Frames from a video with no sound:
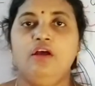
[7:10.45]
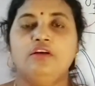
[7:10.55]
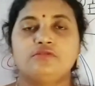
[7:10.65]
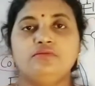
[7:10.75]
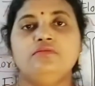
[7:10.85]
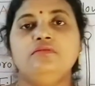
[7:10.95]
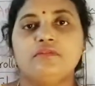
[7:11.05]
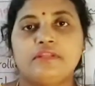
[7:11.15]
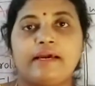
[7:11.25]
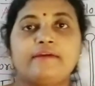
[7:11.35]
So
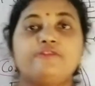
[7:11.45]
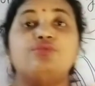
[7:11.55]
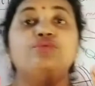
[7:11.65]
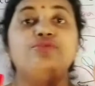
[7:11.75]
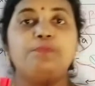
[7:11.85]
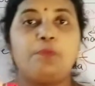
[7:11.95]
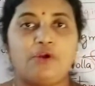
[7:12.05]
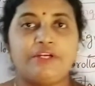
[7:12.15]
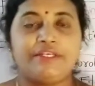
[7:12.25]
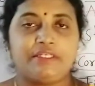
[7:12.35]
they are the good
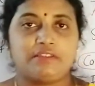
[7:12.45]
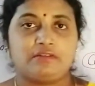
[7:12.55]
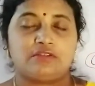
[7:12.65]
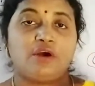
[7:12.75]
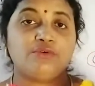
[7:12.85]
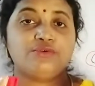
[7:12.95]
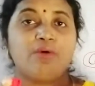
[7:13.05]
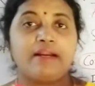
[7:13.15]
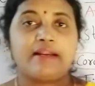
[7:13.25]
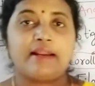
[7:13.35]
pollinators. How to
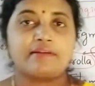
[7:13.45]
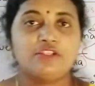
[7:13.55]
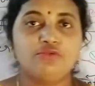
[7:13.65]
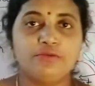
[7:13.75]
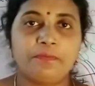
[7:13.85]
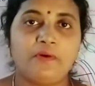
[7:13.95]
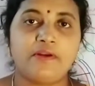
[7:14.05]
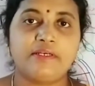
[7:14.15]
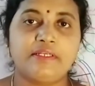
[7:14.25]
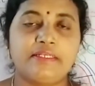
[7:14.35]
attract the good
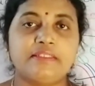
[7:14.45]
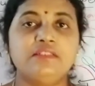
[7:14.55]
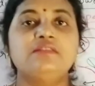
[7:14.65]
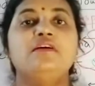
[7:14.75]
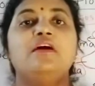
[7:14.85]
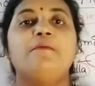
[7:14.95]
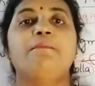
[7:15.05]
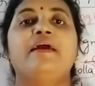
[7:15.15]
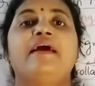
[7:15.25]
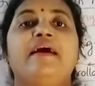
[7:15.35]
pollinators?
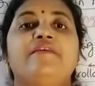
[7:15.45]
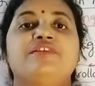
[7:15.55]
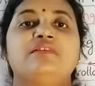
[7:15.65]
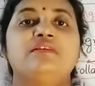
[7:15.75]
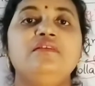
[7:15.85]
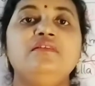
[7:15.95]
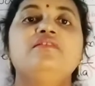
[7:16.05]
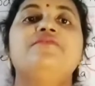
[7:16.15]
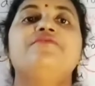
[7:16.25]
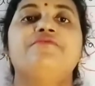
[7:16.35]
By having the
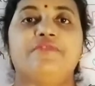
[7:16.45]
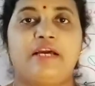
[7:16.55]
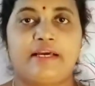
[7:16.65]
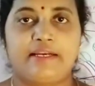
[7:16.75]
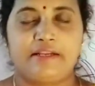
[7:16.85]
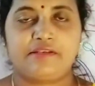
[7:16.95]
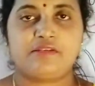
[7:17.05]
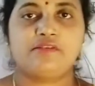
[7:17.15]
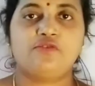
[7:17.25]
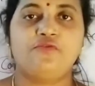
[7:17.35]
fragrance.
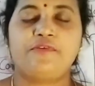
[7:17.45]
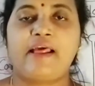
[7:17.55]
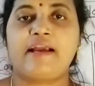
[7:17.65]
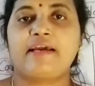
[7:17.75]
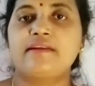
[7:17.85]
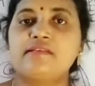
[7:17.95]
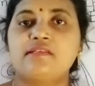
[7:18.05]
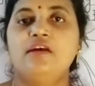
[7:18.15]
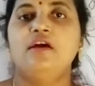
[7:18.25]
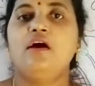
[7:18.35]
So fragrance
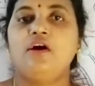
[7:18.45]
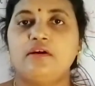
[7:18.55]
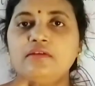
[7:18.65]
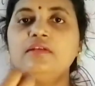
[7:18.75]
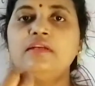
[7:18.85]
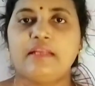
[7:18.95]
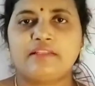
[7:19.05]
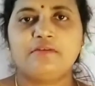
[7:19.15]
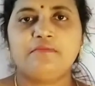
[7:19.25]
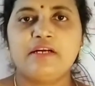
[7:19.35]
or
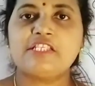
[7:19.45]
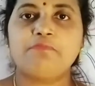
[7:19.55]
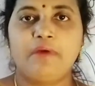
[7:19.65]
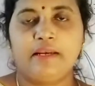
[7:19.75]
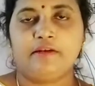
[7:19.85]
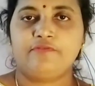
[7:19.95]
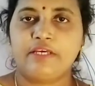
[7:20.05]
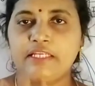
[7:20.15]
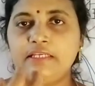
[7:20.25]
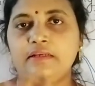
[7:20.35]
nothing but smell,
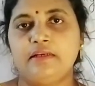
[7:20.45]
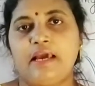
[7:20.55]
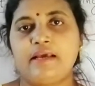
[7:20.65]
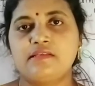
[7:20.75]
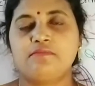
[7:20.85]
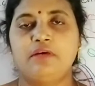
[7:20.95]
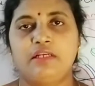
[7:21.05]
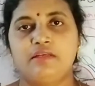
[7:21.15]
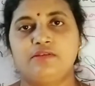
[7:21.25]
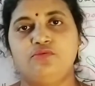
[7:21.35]
very nice smell
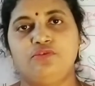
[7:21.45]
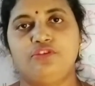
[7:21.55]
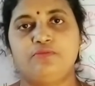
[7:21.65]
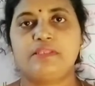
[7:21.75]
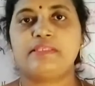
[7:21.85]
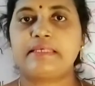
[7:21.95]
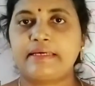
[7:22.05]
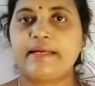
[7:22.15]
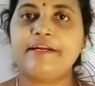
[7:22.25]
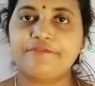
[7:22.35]
is going to be
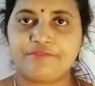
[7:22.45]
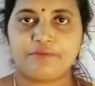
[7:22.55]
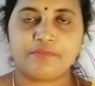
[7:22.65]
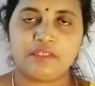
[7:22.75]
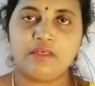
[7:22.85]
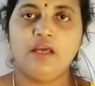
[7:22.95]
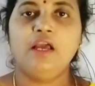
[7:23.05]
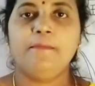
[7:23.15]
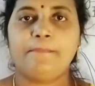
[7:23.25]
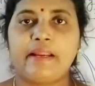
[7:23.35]
secreted from the
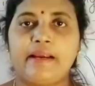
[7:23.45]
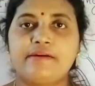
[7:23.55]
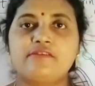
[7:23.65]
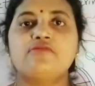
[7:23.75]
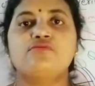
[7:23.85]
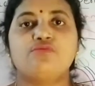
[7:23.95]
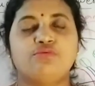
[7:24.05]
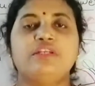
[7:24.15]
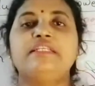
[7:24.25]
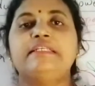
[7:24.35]
plants, so
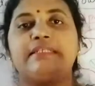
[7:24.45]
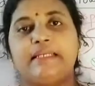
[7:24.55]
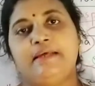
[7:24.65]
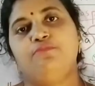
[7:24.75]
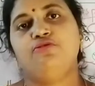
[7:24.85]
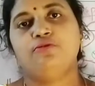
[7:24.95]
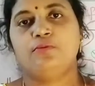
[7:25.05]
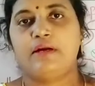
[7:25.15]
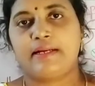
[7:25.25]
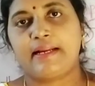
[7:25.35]
that it can able to
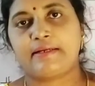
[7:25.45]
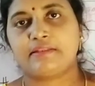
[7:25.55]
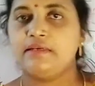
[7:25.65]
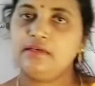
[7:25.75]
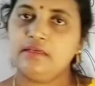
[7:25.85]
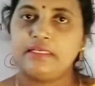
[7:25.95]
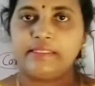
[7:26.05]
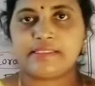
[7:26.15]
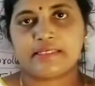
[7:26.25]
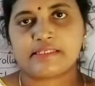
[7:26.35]
attract the
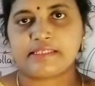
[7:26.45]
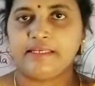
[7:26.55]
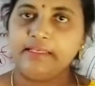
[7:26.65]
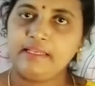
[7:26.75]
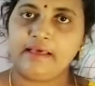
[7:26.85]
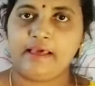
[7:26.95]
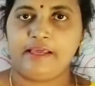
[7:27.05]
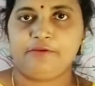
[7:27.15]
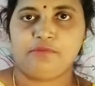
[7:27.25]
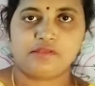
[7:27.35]
insects and
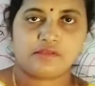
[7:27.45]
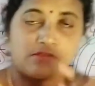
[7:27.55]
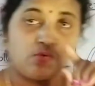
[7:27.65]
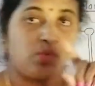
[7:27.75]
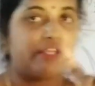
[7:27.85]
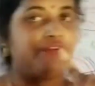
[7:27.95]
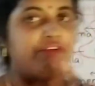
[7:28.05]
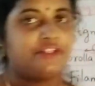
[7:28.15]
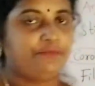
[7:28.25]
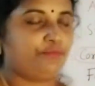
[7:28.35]
animals. So
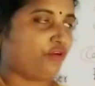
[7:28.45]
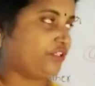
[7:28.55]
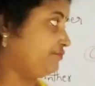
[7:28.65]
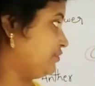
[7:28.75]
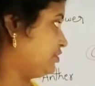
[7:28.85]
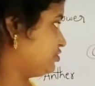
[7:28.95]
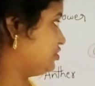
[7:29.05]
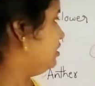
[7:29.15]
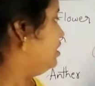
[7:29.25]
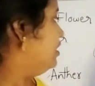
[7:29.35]
very important function.
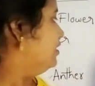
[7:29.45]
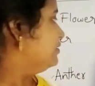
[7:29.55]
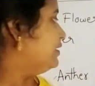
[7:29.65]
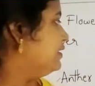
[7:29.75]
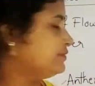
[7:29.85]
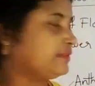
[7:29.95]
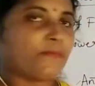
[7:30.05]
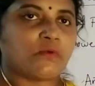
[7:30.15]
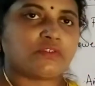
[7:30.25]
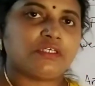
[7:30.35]
That is
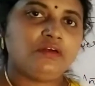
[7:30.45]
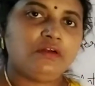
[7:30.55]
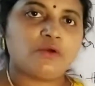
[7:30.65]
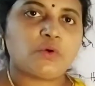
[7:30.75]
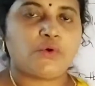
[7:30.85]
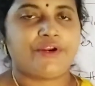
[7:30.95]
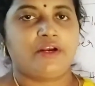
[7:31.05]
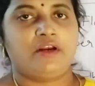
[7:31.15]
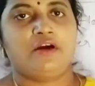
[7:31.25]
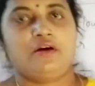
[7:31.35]
about the
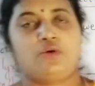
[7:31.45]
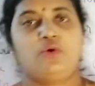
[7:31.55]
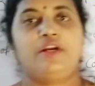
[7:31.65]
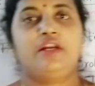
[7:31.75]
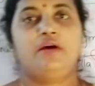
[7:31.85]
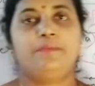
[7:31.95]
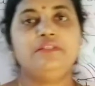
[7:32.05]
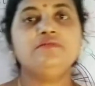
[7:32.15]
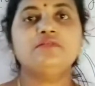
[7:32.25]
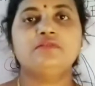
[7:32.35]
corolla. Corolla
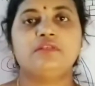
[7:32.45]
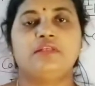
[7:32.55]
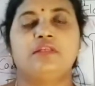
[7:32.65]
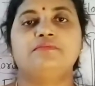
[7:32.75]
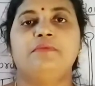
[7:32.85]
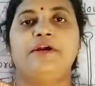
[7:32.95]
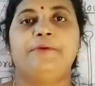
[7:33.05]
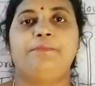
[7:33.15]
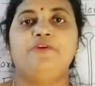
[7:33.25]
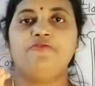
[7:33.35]
means it is made
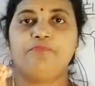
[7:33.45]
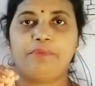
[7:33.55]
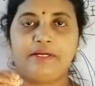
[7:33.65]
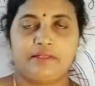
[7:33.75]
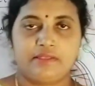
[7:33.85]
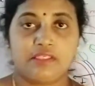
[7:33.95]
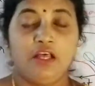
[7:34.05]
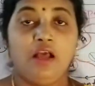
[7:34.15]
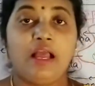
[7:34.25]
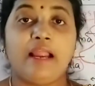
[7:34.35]
up of petals,
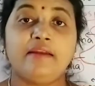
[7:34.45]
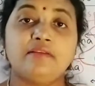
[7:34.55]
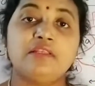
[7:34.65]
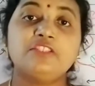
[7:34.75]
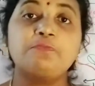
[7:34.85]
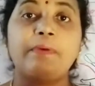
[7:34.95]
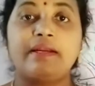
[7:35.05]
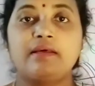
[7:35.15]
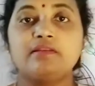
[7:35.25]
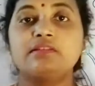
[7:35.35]
and these
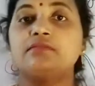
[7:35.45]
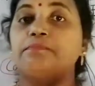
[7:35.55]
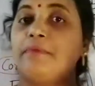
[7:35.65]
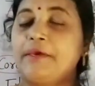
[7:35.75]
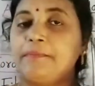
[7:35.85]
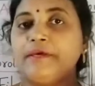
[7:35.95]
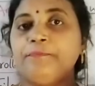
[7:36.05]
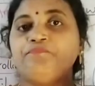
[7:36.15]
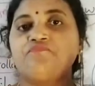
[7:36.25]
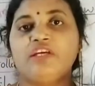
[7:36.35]
petals, maybe
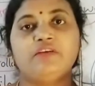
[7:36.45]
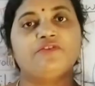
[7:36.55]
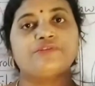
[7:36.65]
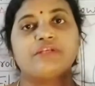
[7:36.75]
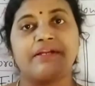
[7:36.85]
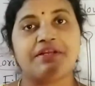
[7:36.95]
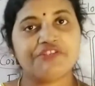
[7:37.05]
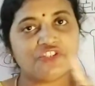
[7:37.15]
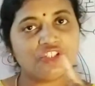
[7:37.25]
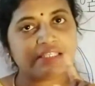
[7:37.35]
it was
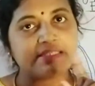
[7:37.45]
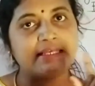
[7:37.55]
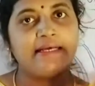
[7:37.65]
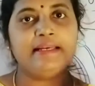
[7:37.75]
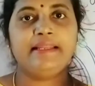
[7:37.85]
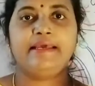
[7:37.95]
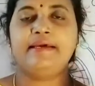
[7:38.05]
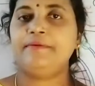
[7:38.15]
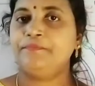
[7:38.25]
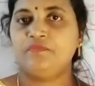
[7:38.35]
arranged in a single
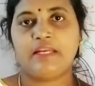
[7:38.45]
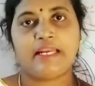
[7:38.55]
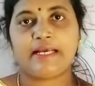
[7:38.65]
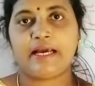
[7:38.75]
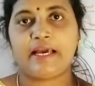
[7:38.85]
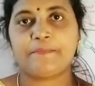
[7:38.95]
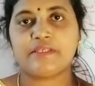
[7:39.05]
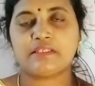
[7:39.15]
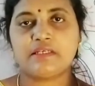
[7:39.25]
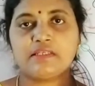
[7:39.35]
layer like
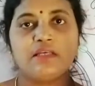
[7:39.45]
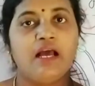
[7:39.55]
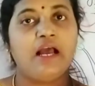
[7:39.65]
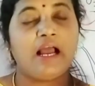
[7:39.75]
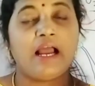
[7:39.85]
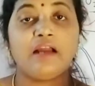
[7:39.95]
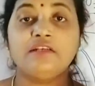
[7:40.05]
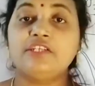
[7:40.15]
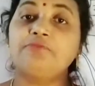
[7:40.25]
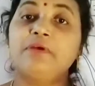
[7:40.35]
hibiscus, and
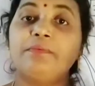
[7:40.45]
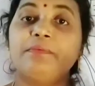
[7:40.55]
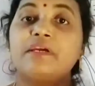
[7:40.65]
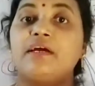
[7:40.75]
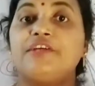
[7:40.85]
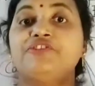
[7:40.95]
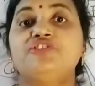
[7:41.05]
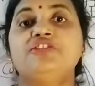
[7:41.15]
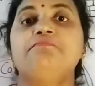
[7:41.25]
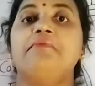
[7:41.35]
it may be arranged
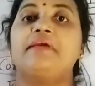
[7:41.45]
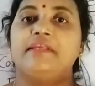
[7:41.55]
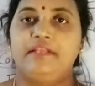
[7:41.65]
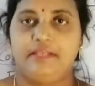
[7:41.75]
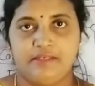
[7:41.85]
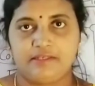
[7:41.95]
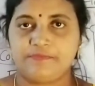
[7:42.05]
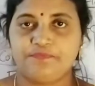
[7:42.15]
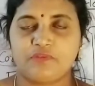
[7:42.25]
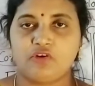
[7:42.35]
in many layers,
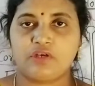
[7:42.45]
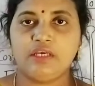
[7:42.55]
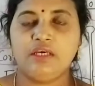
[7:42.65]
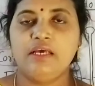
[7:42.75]
okay.